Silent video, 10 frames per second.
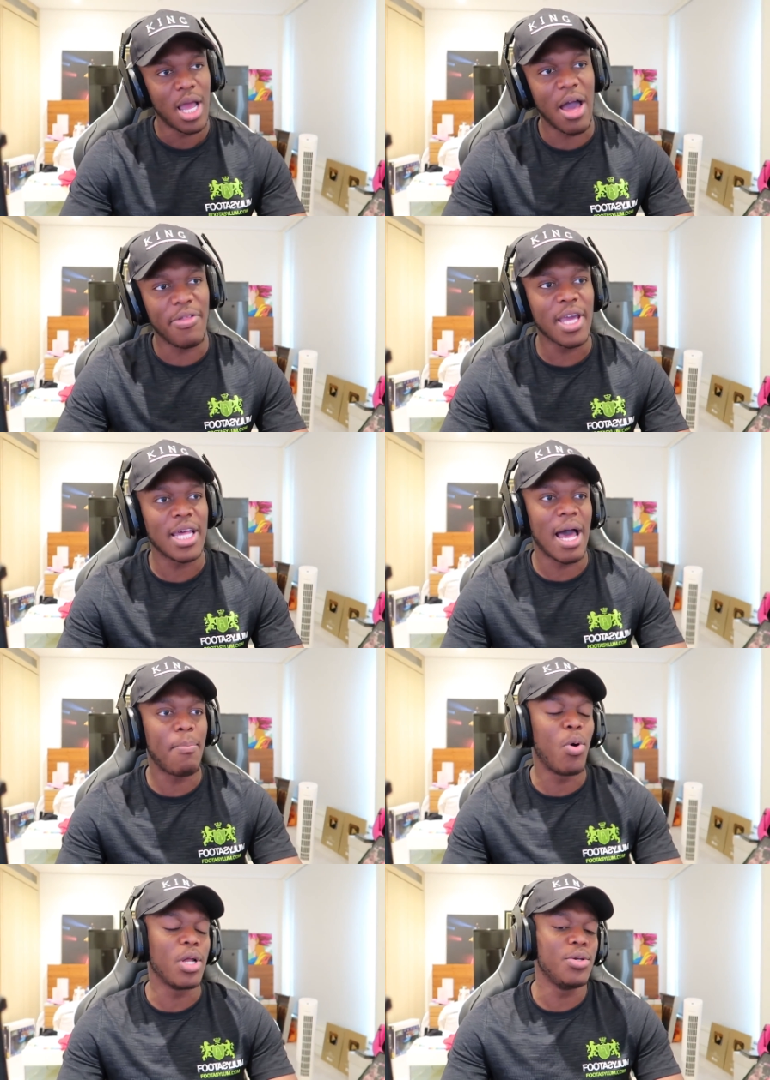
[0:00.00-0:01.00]
I think at
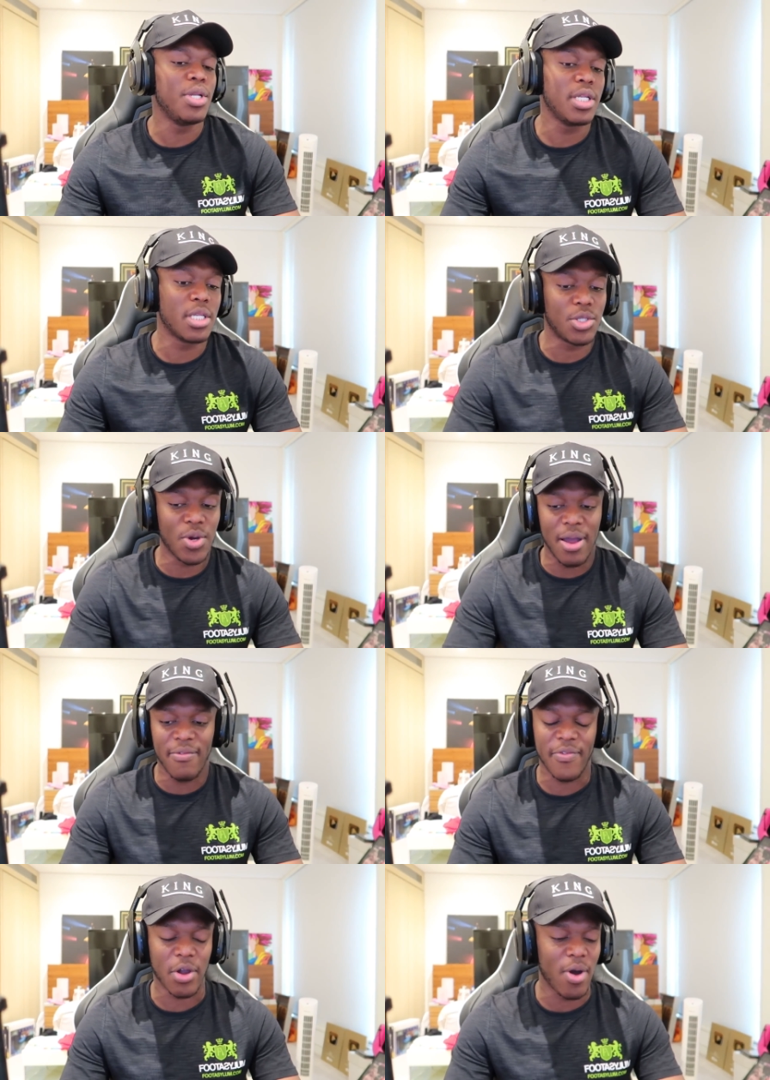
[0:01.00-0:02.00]
that point you need to try
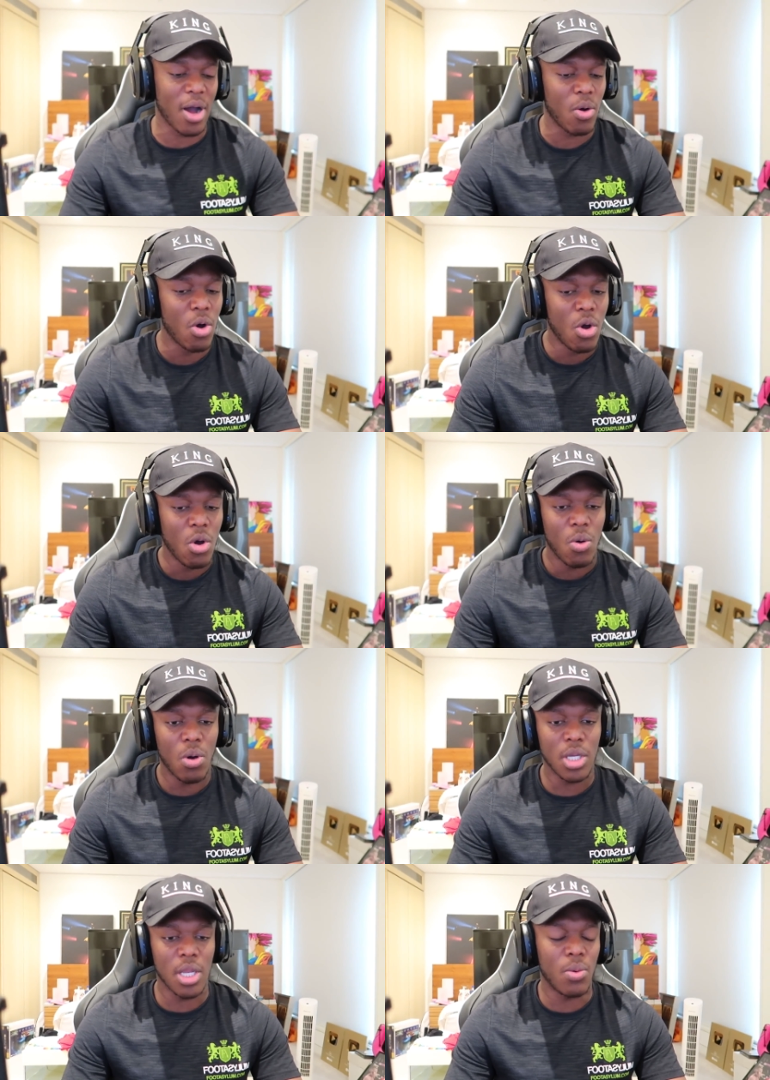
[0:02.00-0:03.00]
and figure out,
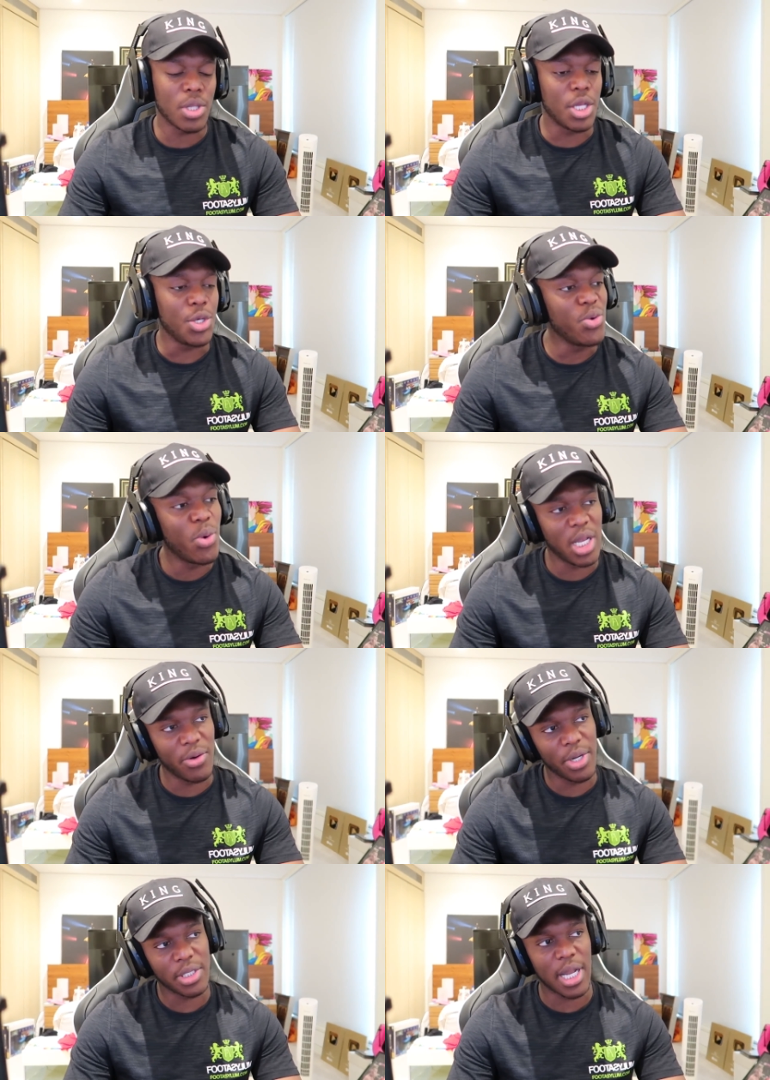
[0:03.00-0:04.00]
you know, what the new
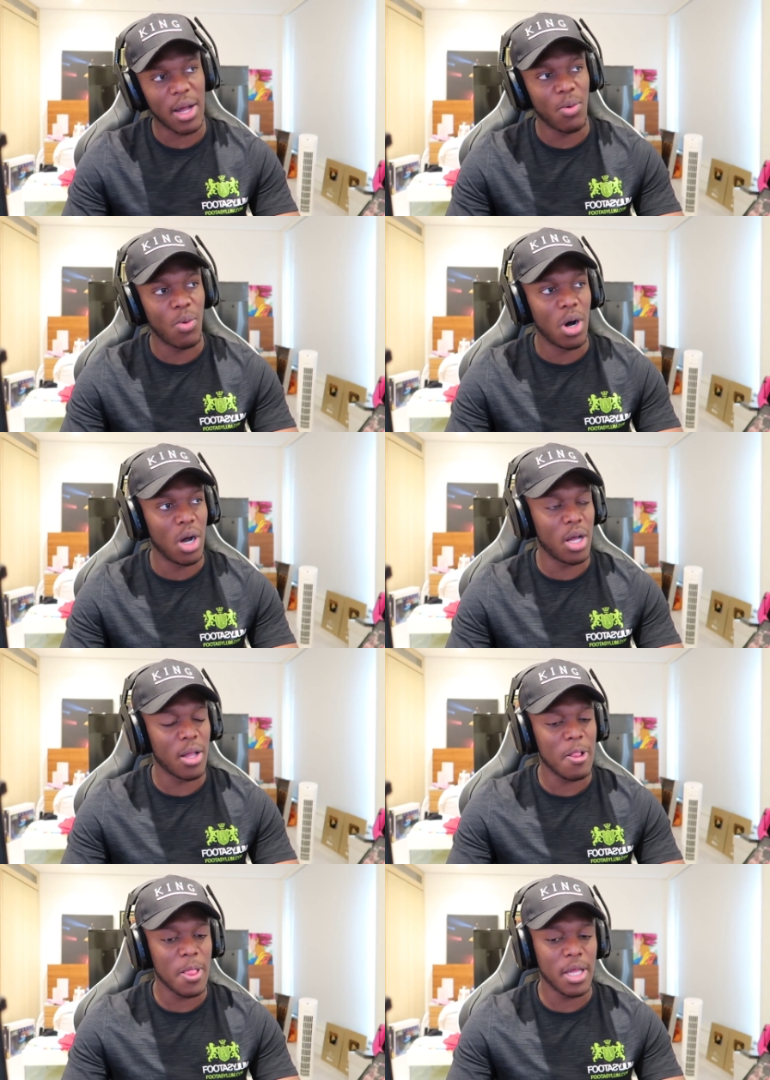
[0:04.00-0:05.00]
Weller is. Like, what
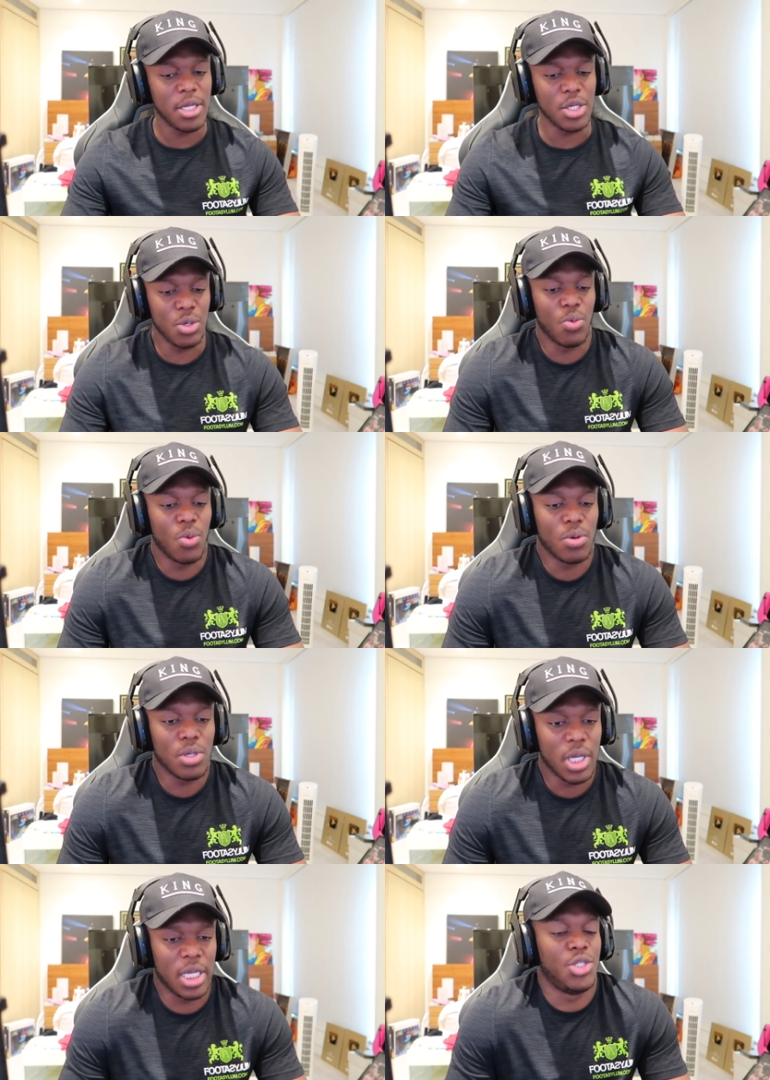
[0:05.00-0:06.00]
you
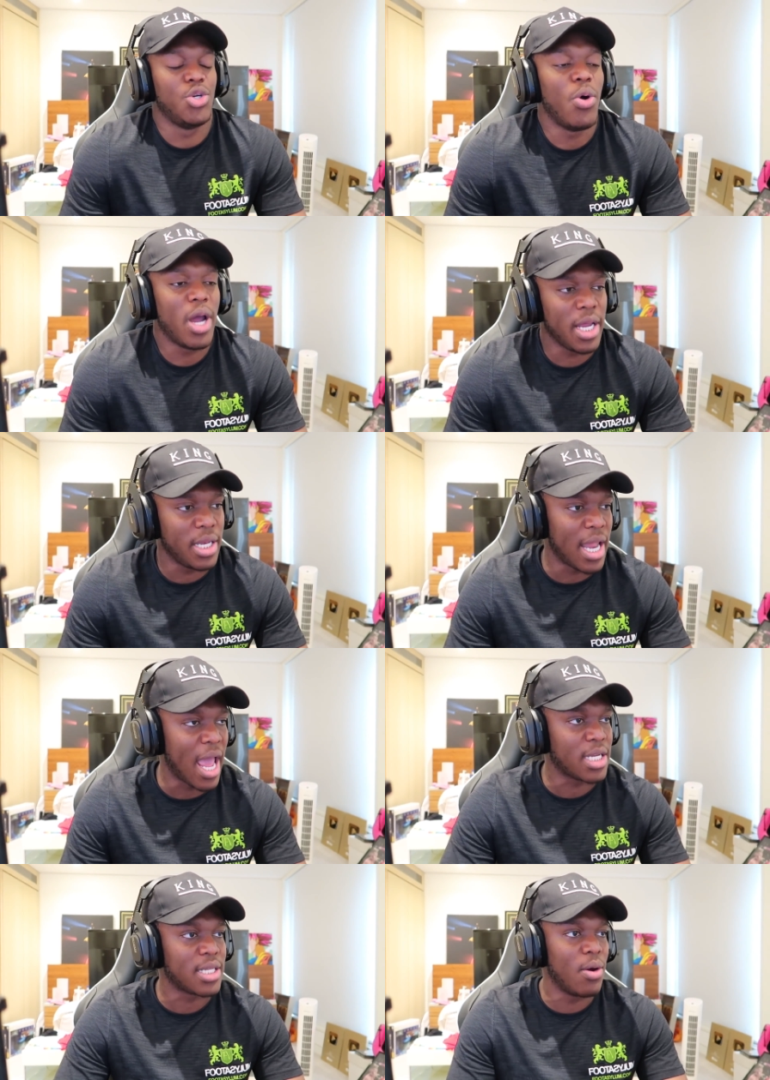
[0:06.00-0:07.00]
enjoy
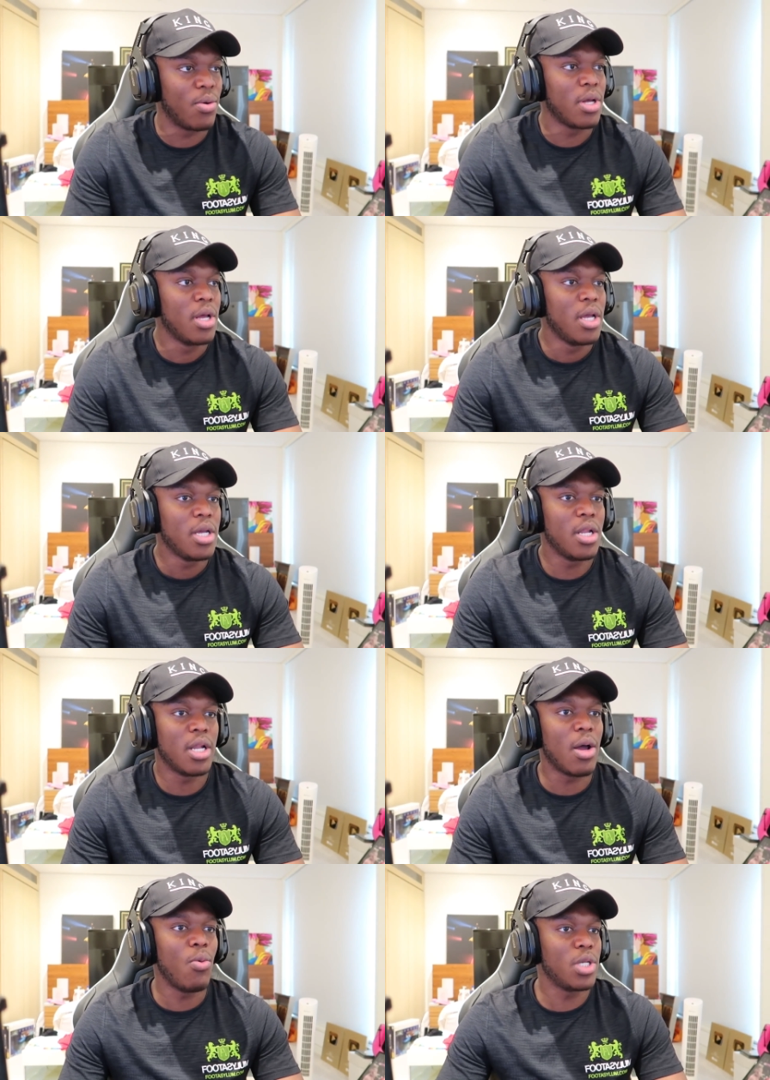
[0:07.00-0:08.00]
next. Like, you
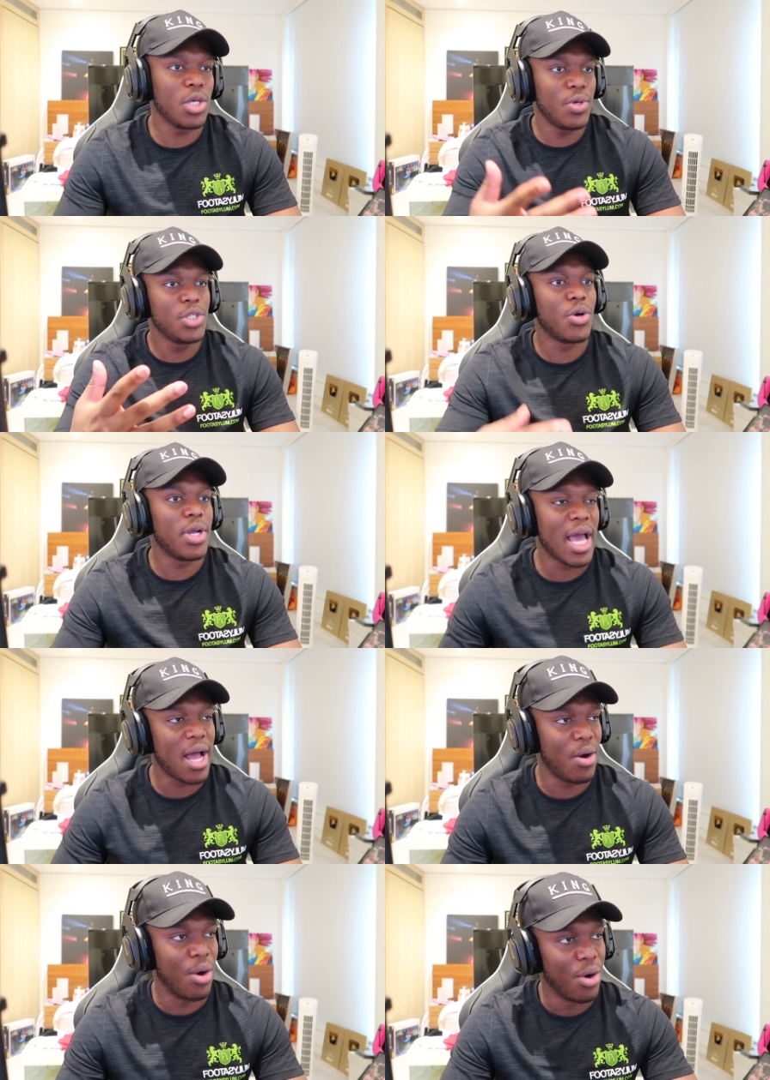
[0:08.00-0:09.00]
know, like, what do you enjoy
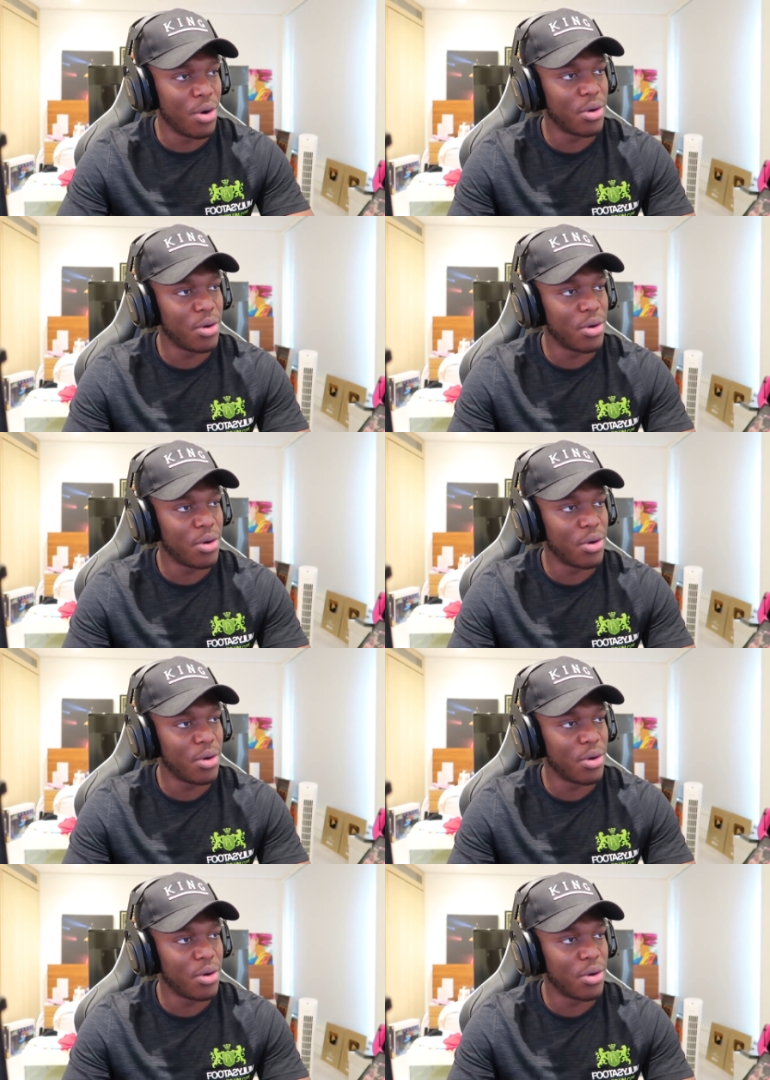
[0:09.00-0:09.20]
now?